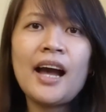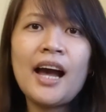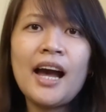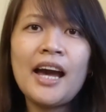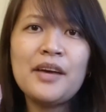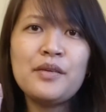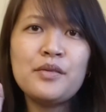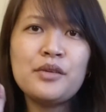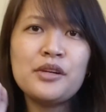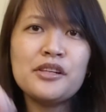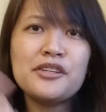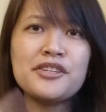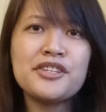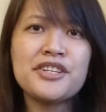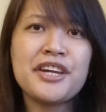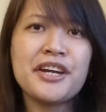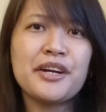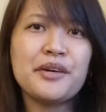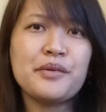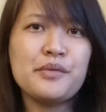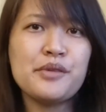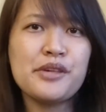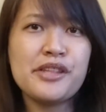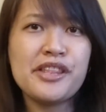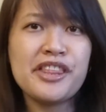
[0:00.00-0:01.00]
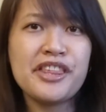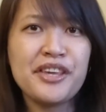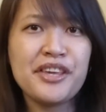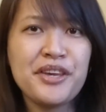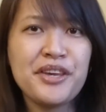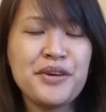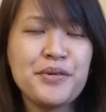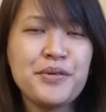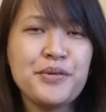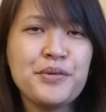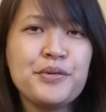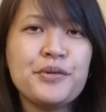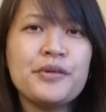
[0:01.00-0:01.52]
I will share with
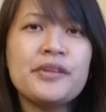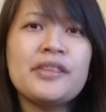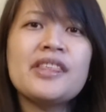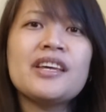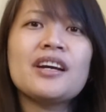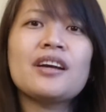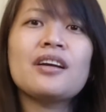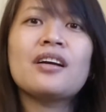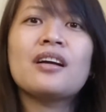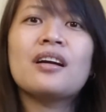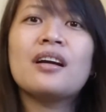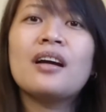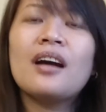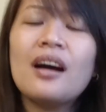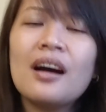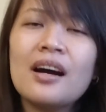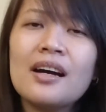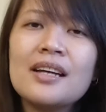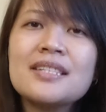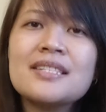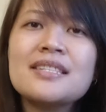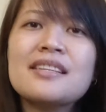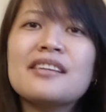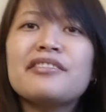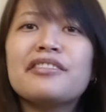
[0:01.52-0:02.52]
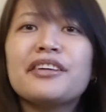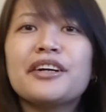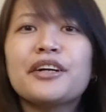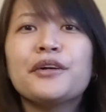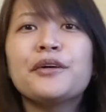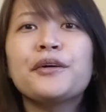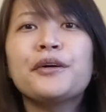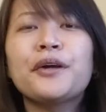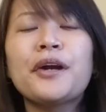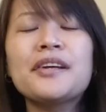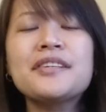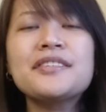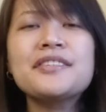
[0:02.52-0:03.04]
you the cost of our
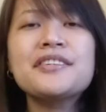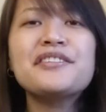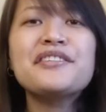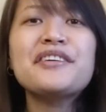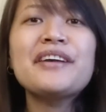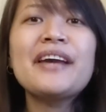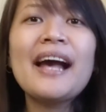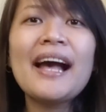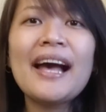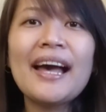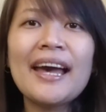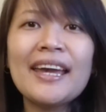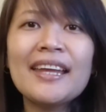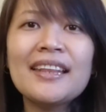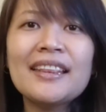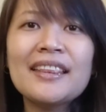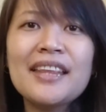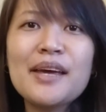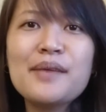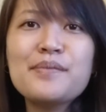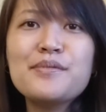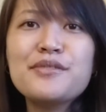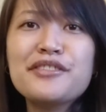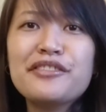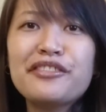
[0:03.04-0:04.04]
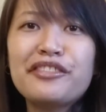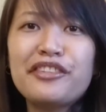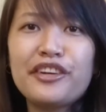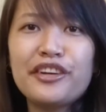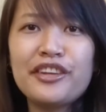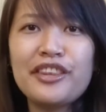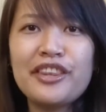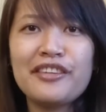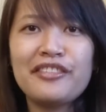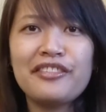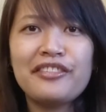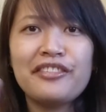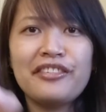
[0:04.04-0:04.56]
grocery items
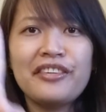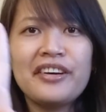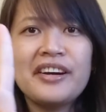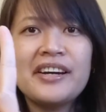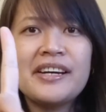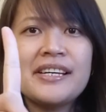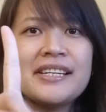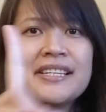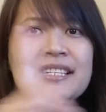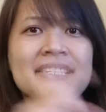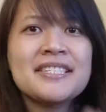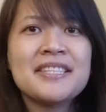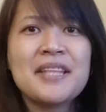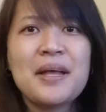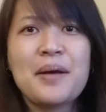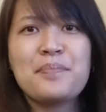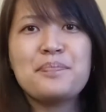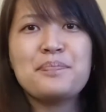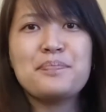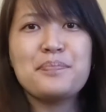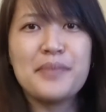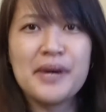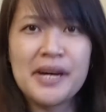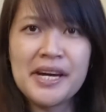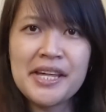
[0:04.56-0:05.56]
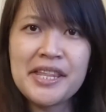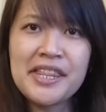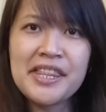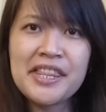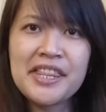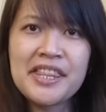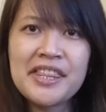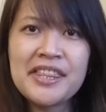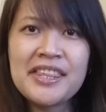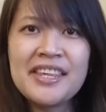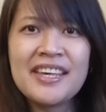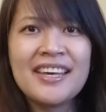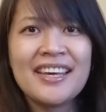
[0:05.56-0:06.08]
for the first
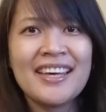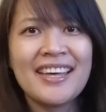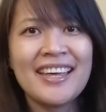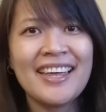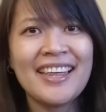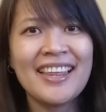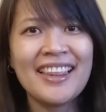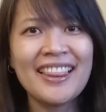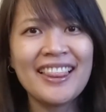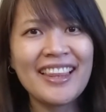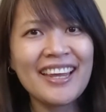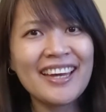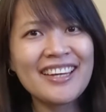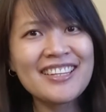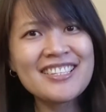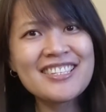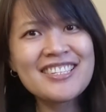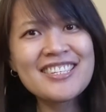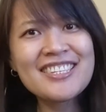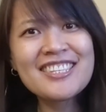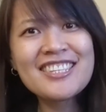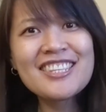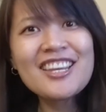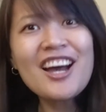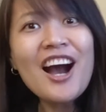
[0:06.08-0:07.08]
month. Let's